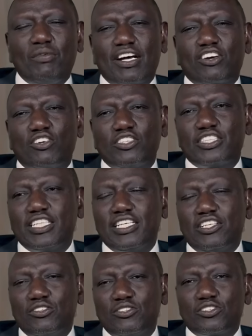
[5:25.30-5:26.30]
We will
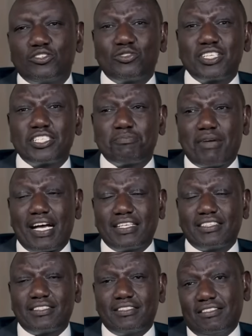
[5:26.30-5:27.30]
continue to
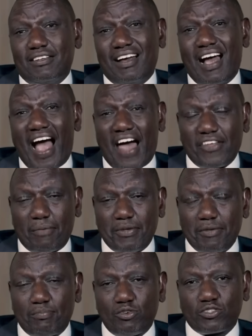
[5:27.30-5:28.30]
respect
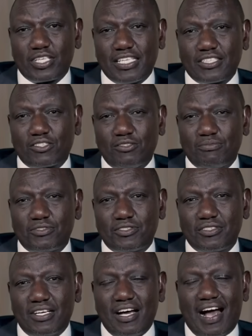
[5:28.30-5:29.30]
other people's
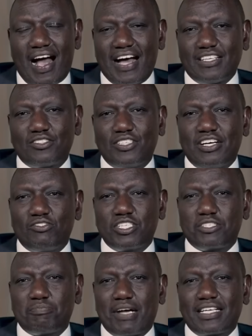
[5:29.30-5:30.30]
customs as
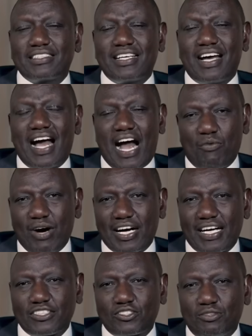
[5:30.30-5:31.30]
they respect
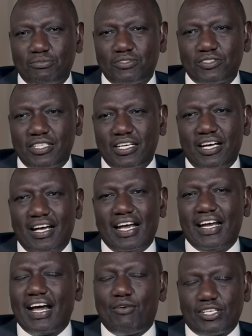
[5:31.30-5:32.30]
our customs
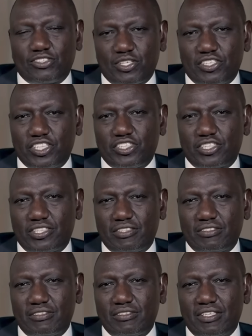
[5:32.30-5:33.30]
and our
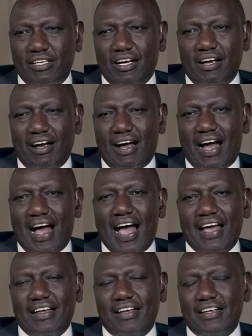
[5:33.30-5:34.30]
tradition.
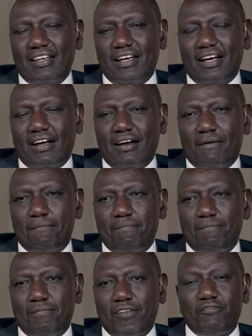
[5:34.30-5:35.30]
I
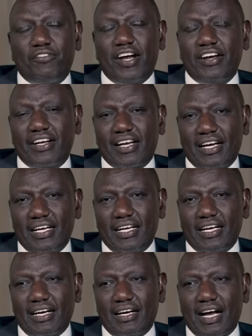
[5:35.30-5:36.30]
am um, very
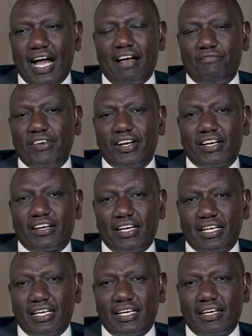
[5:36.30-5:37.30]
clear, I am
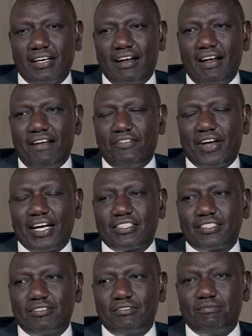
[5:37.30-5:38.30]
very clear
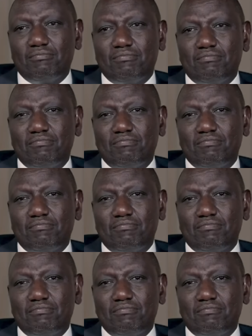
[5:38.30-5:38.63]
that